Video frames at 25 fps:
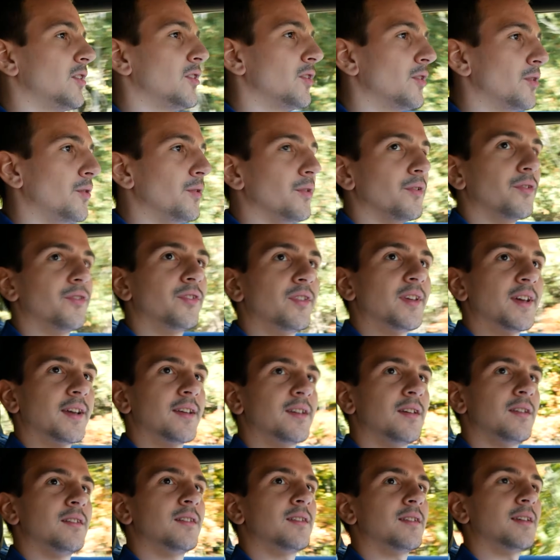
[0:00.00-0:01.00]
go to
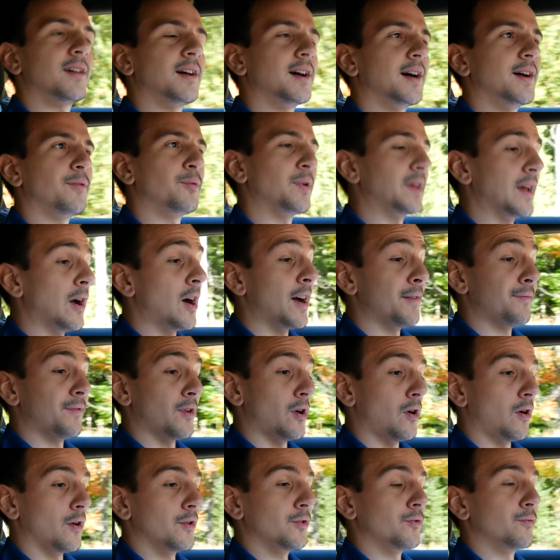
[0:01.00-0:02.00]
second. We have
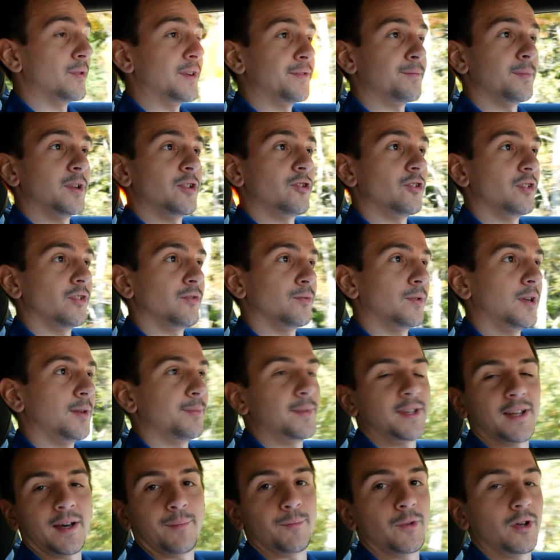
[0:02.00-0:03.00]
auto rev measuring as well,
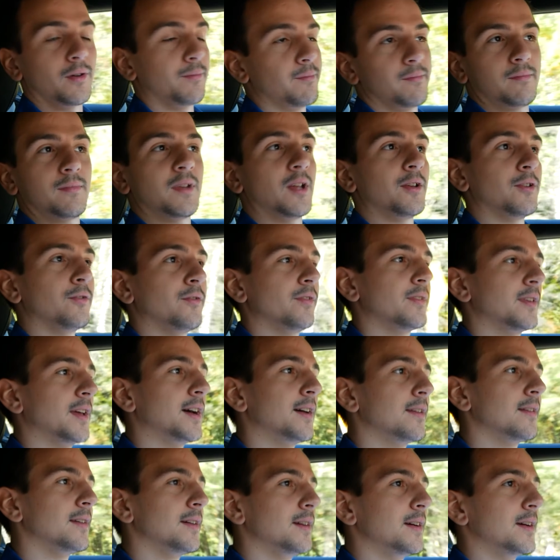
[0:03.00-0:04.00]
but I'm not using
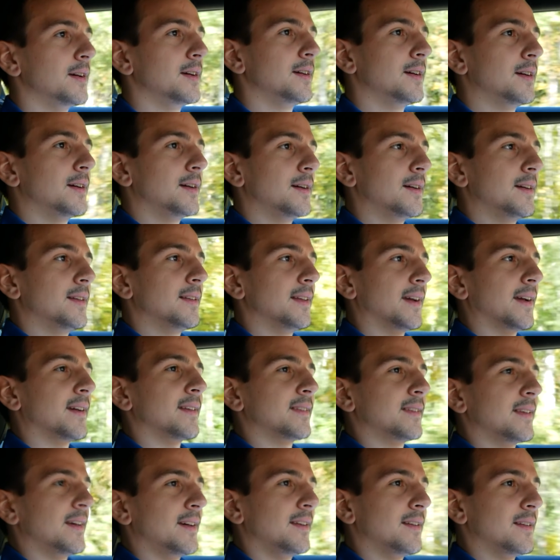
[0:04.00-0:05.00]
that. Like I
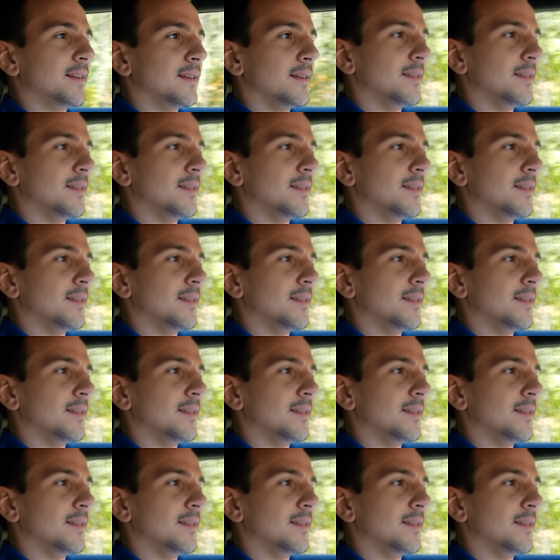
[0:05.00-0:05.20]
said,